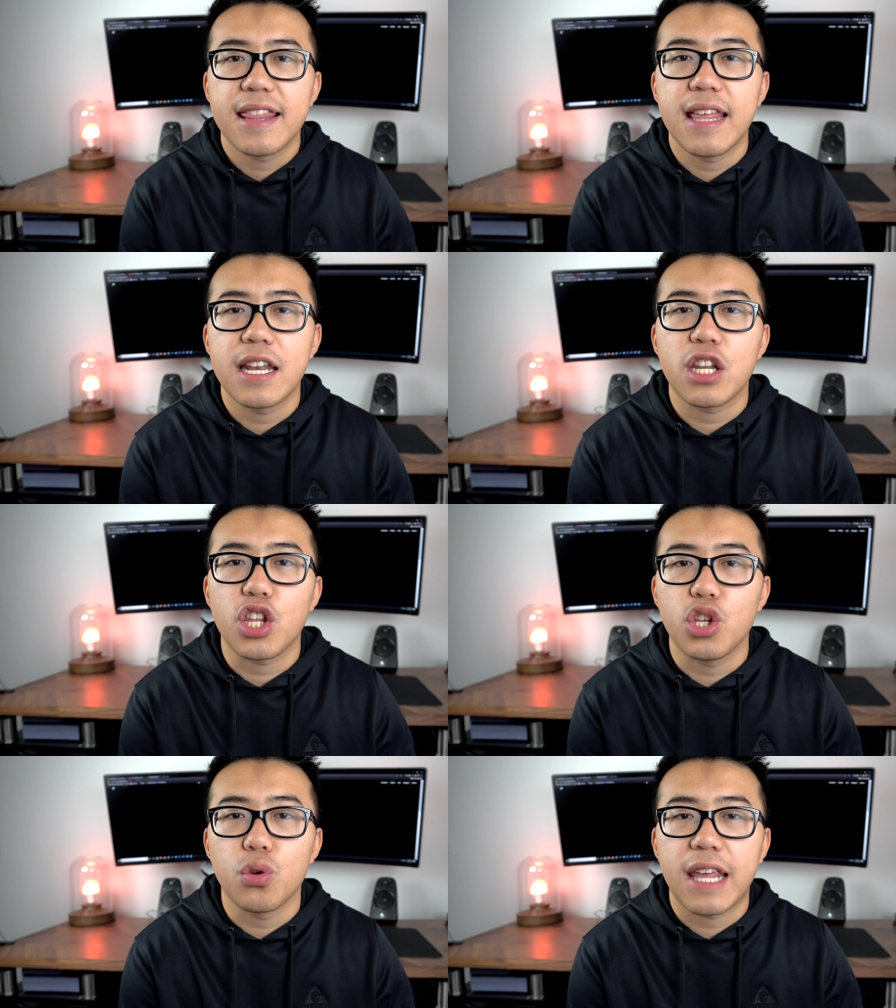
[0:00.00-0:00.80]
then
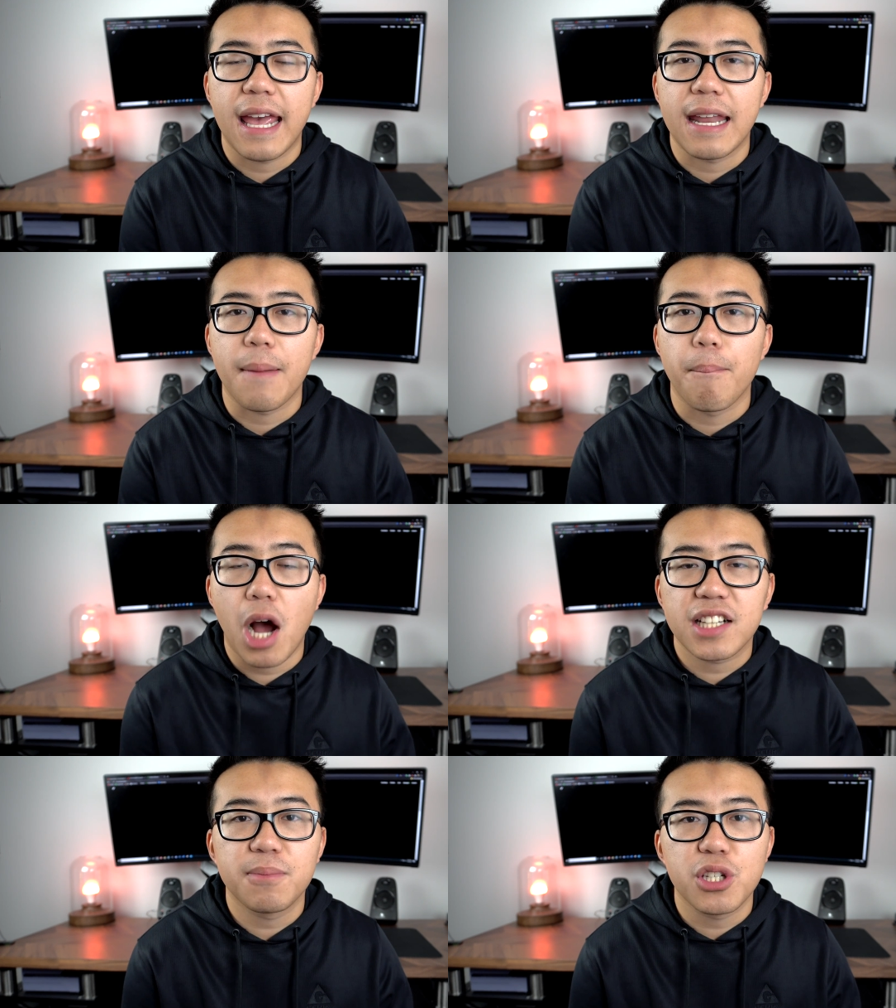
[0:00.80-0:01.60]
you can
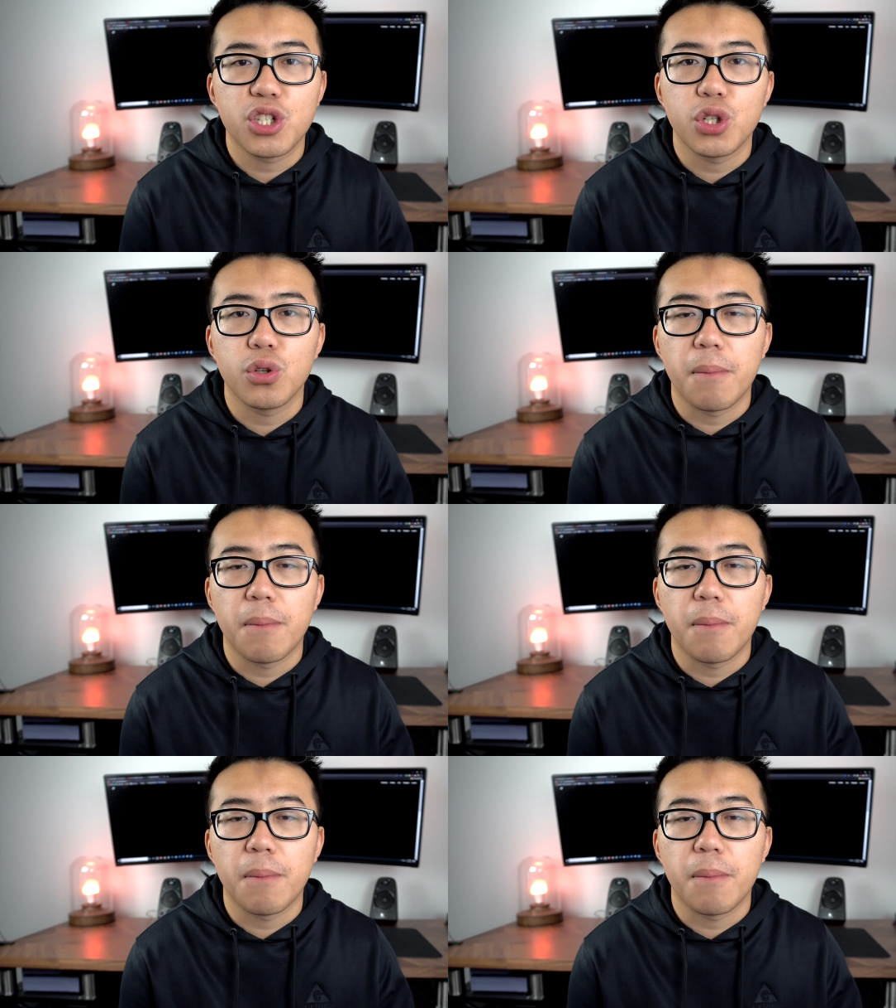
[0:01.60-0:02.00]
box up the shoe.